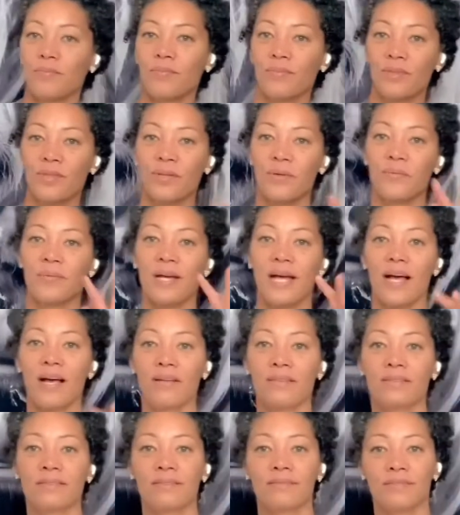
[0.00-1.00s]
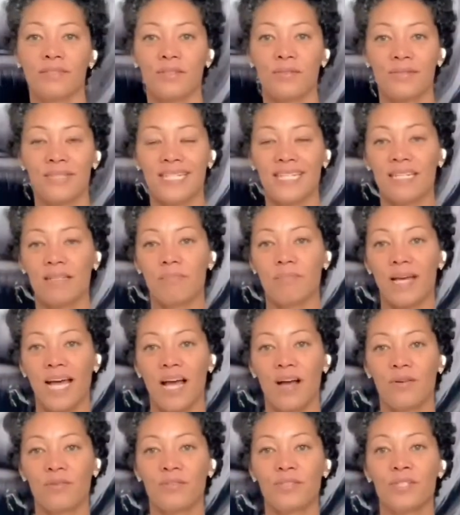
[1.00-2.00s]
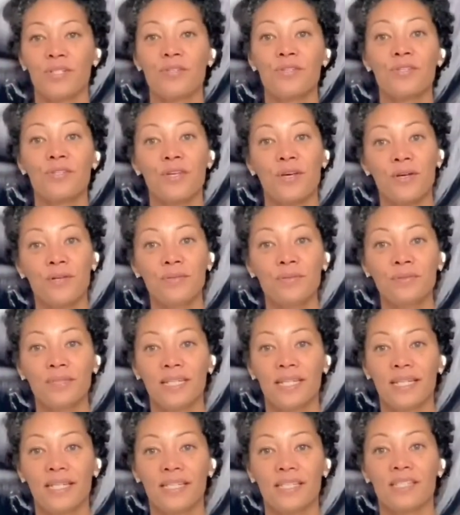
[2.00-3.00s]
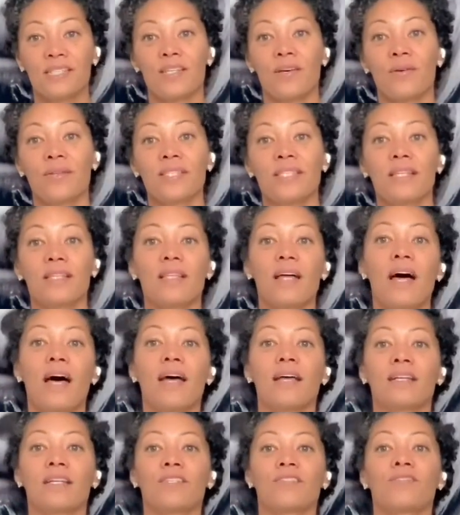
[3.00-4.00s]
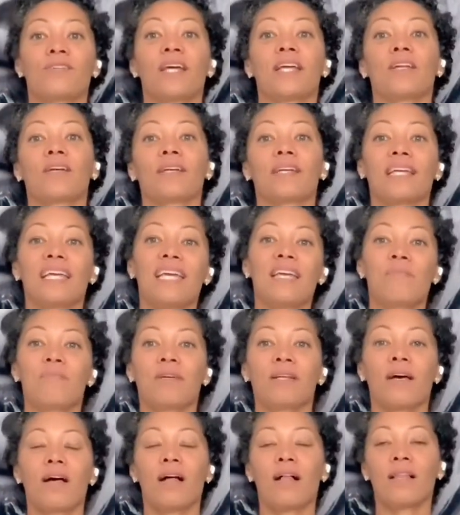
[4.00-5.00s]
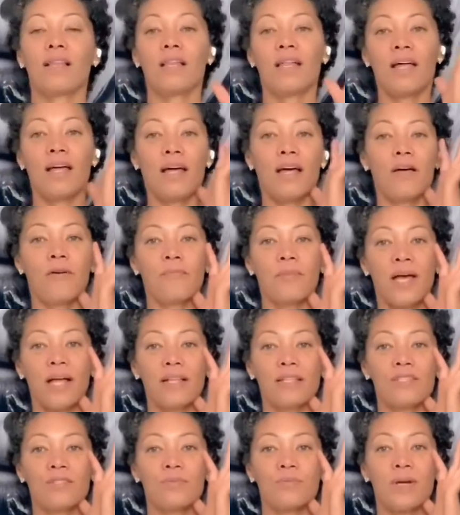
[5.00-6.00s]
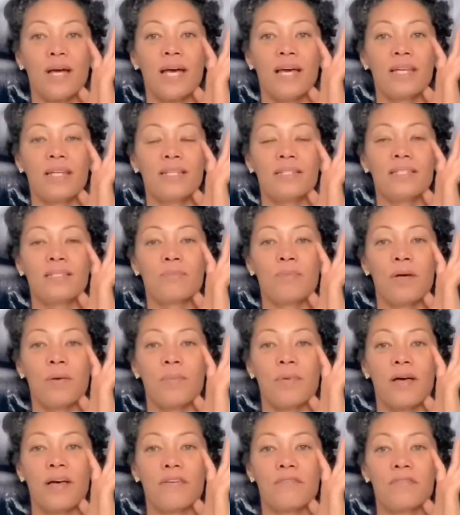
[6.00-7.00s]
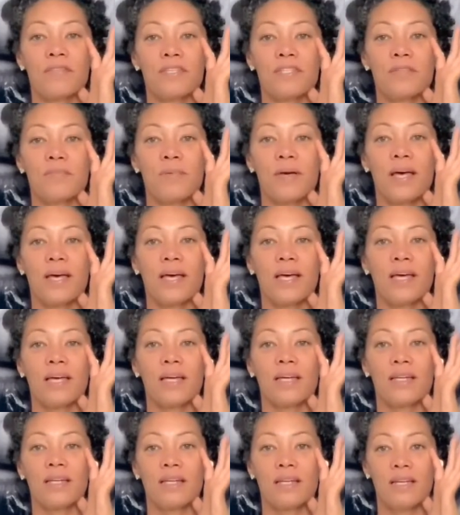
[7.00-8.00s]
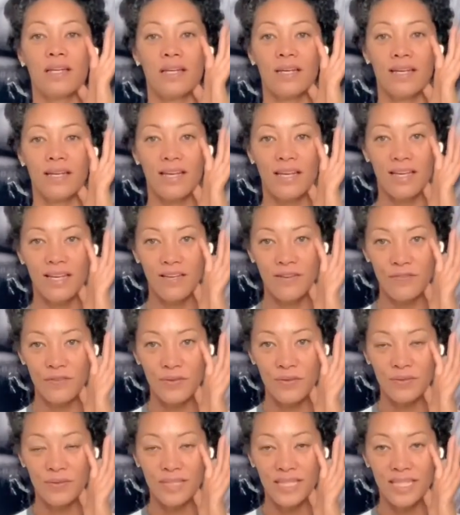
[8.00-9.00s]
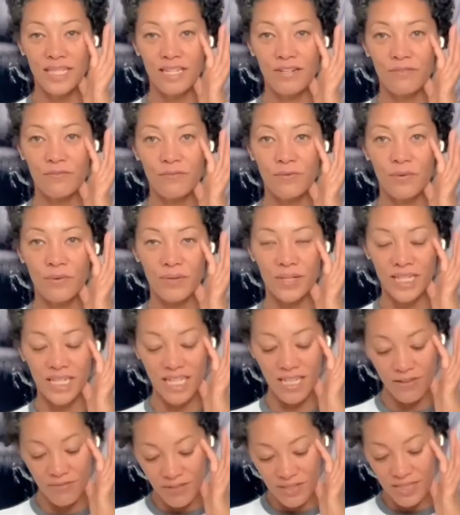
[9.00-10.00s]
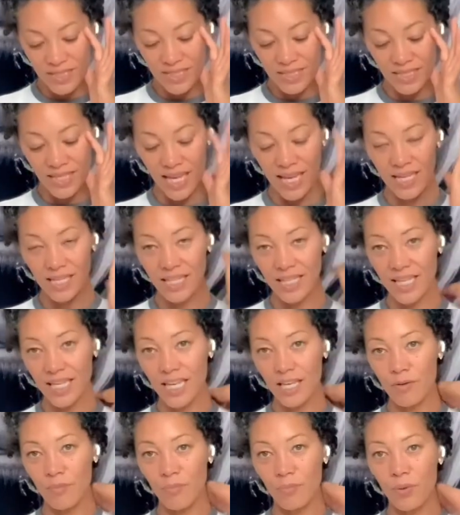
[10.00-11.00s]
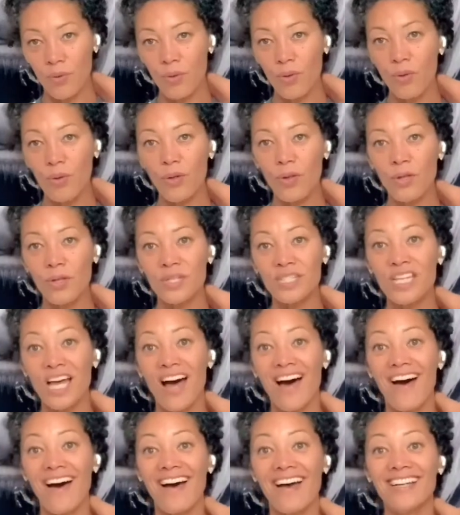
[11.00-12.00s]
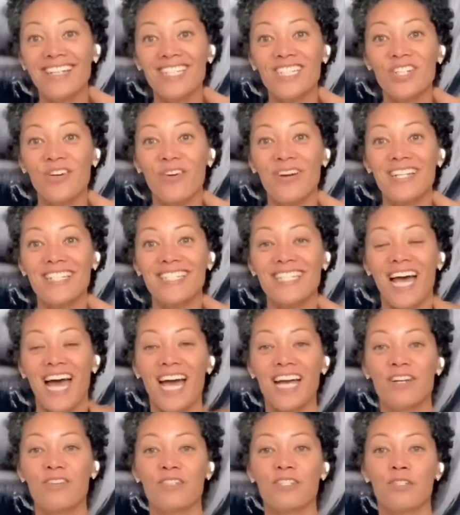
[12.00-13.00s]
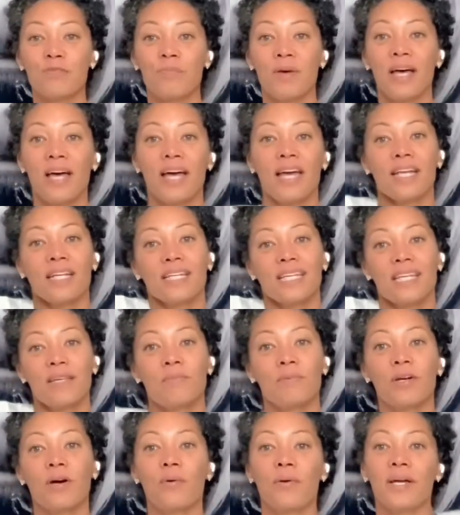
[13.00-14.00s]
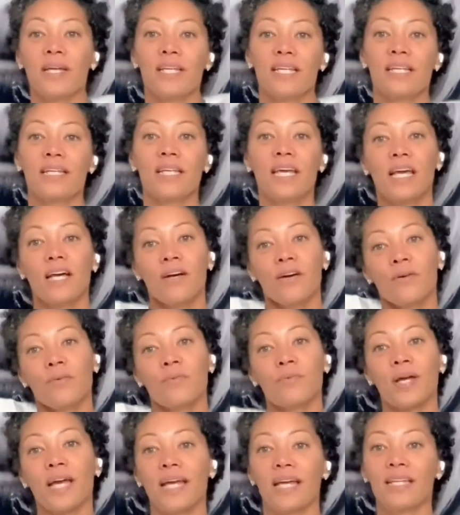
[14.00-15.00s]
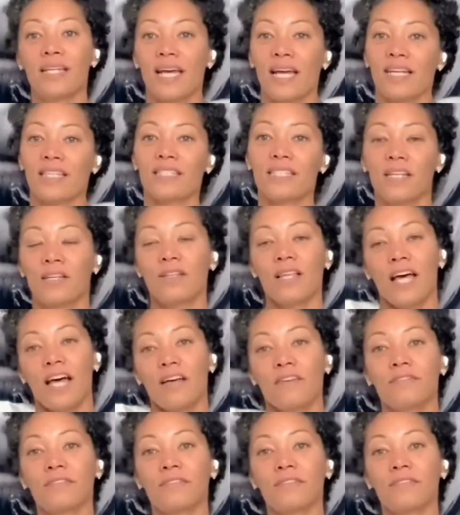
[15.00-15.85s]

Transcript: around 13 pounds or so. So it's a lot, and it's trying to keep it all balanced right above the spine. If you're leaning forward even slightly, it pulls on your entire spine. Keep going. Inhale right, exhale left.